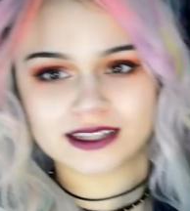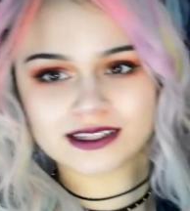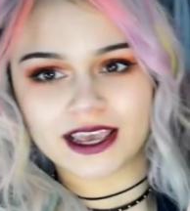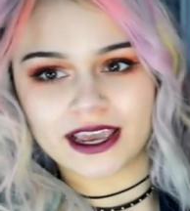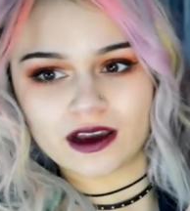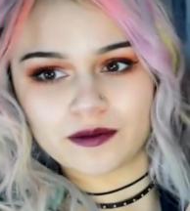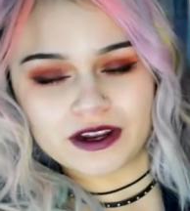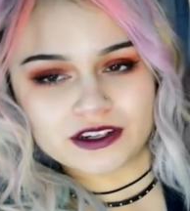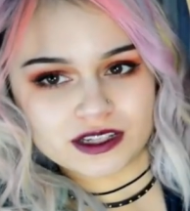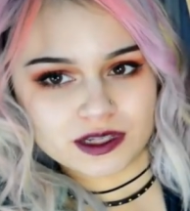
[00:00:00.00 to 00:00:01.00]
It's like a
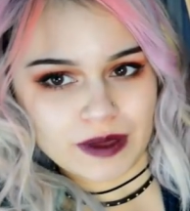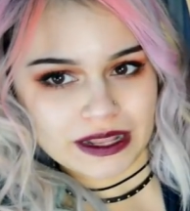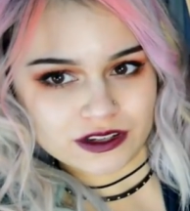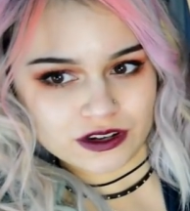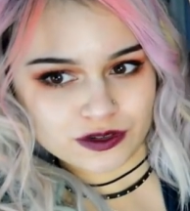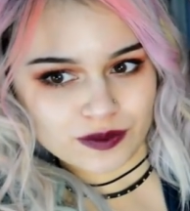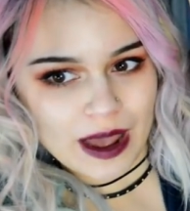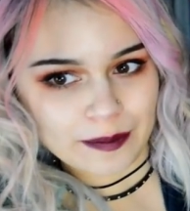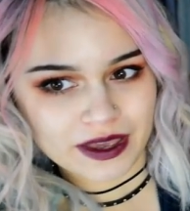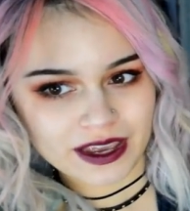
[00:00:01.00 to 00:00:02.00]
bunch of Spencer's
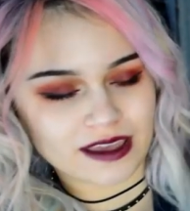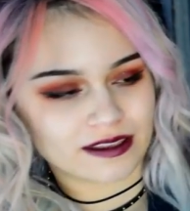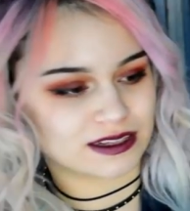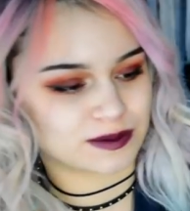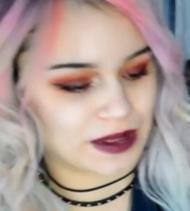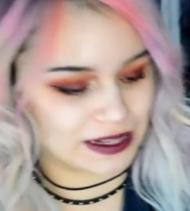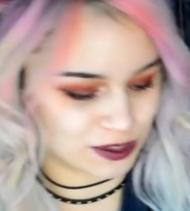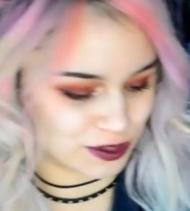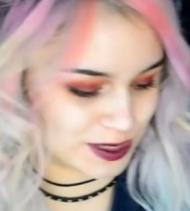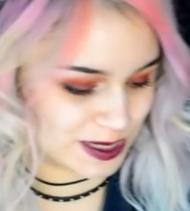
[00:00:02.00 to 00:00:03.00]
wrapping and a
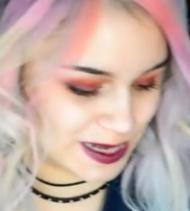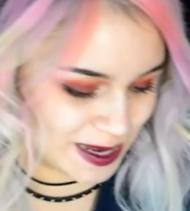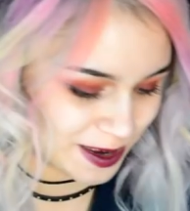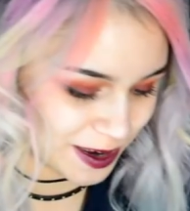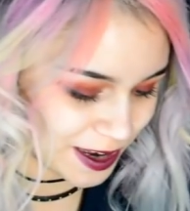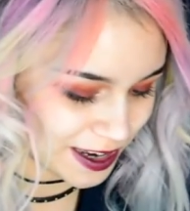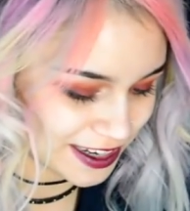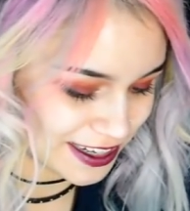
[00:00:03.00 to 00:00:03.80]
Spencer sticker.